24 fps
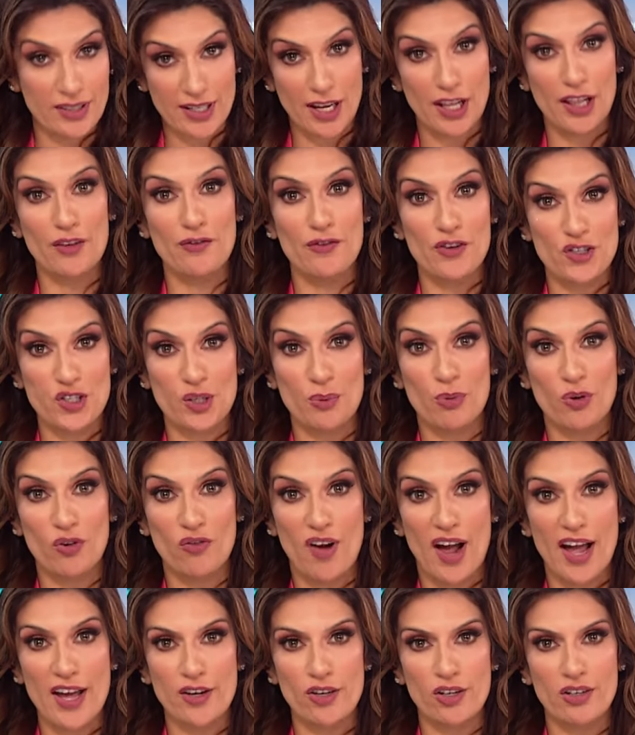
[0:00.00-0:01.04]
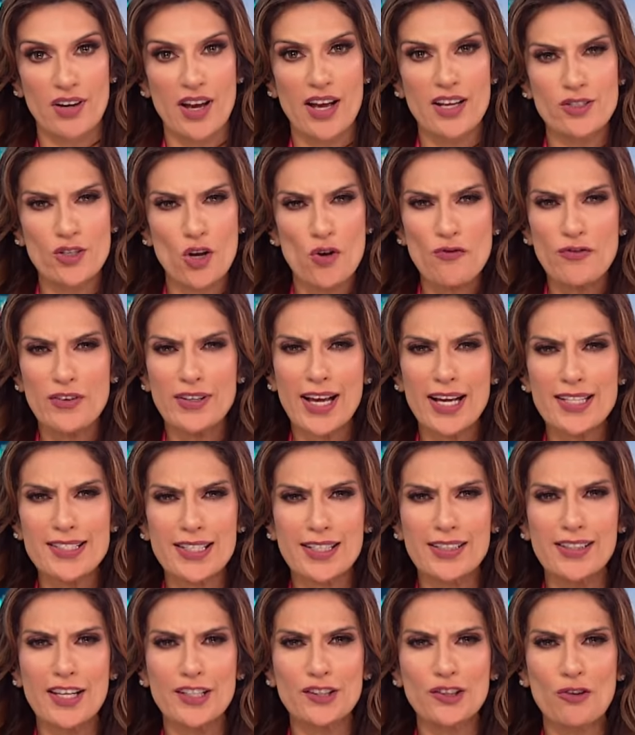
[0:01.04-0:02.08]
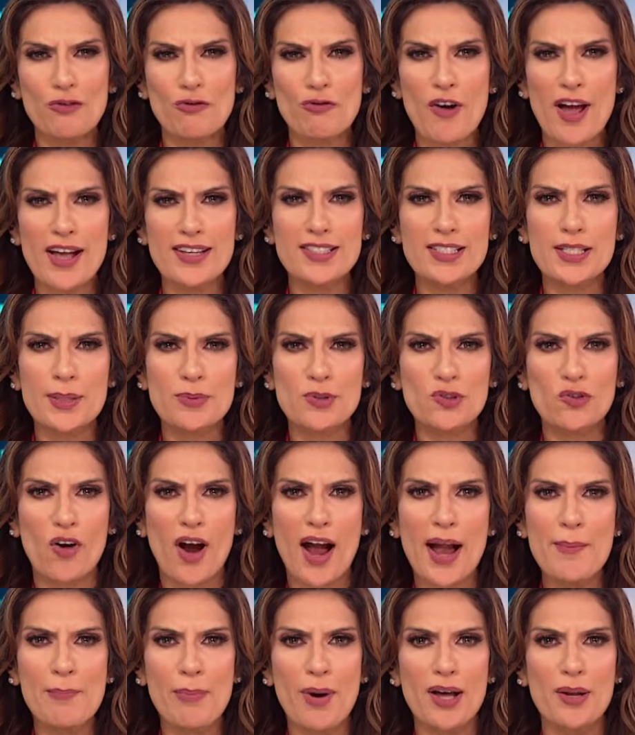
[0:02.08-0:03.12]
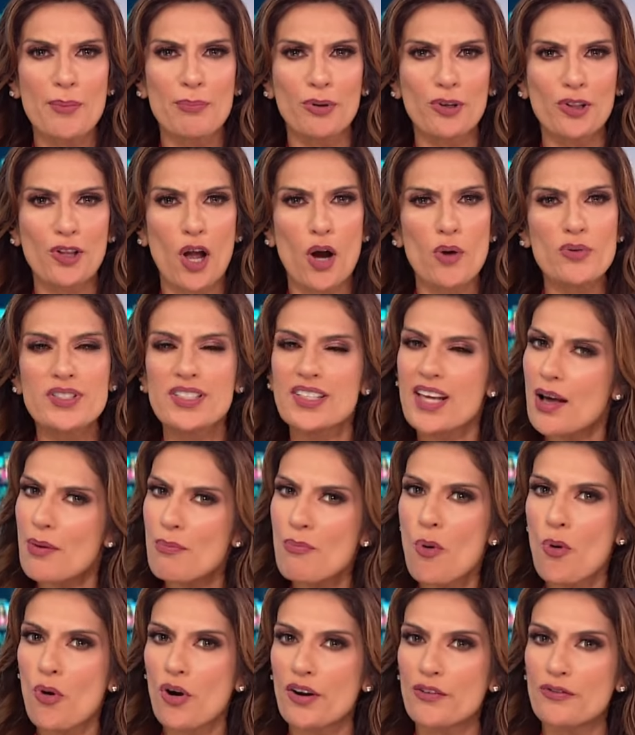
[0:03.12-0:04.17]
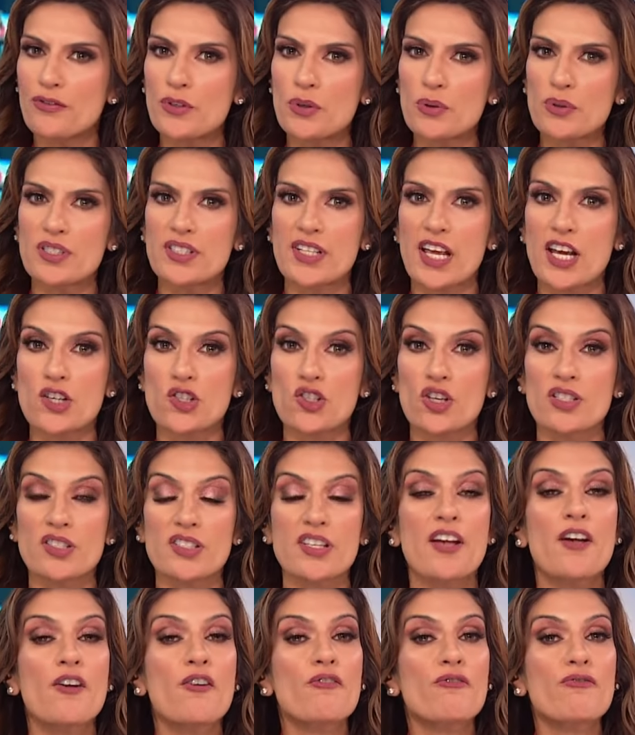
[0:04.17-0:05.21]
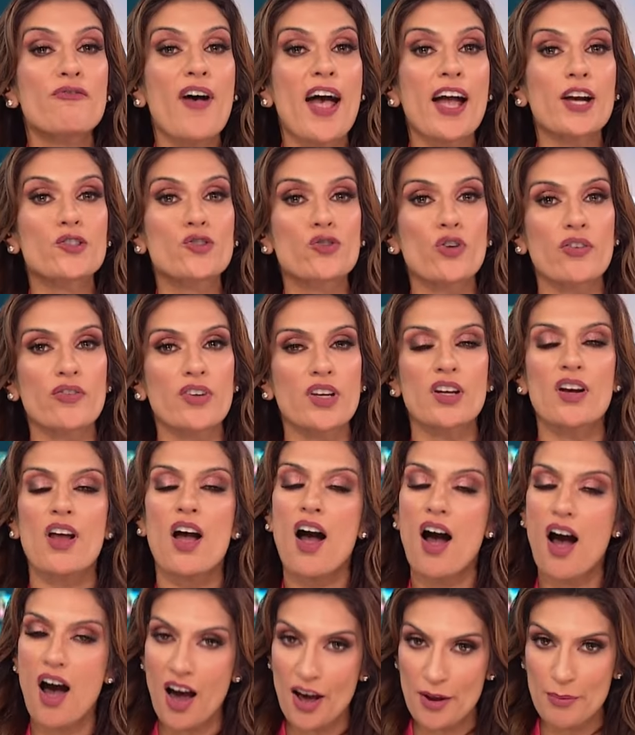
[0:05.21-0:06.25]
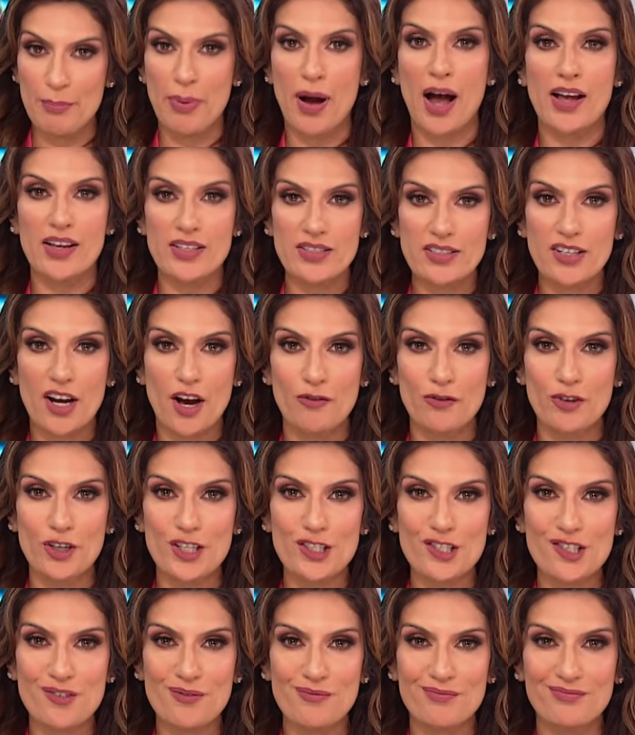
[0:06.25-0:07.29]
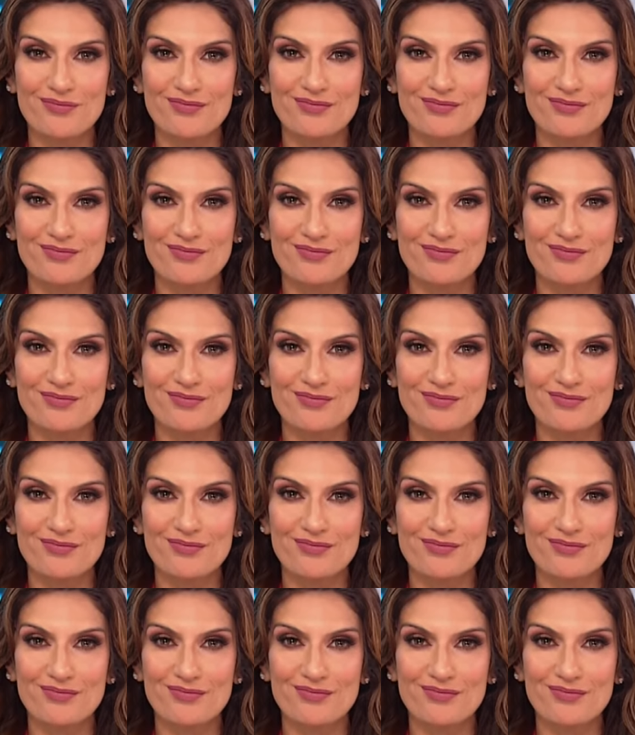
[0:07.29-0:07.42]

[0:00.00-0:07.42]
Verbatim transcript: television provider. And don't forget to click the red subscribe button below to get more of News Nation's fact-driven, unbiased coverage.